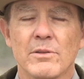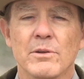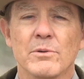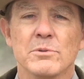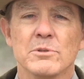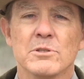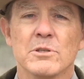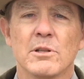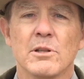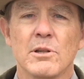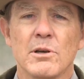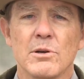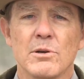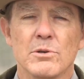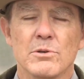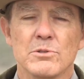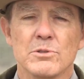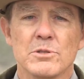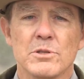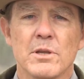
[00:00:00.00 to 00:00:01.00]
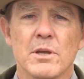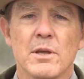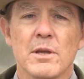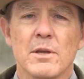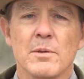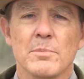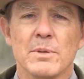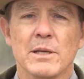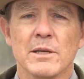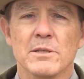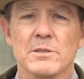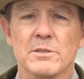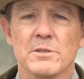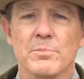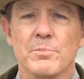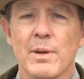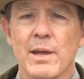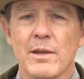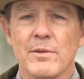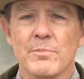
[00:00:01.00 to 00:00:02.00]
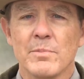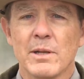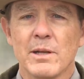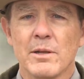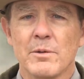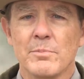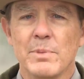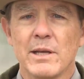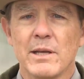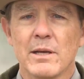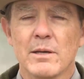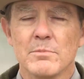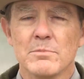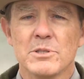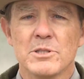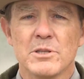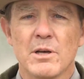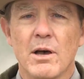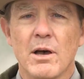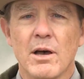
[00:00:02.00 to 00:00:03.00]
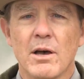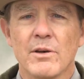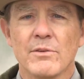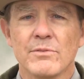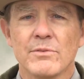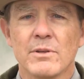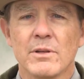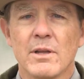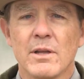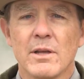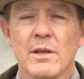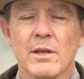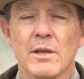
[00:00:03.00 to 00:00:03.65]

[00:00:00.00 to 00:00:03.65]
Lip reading: that was closed because the pavement had become soft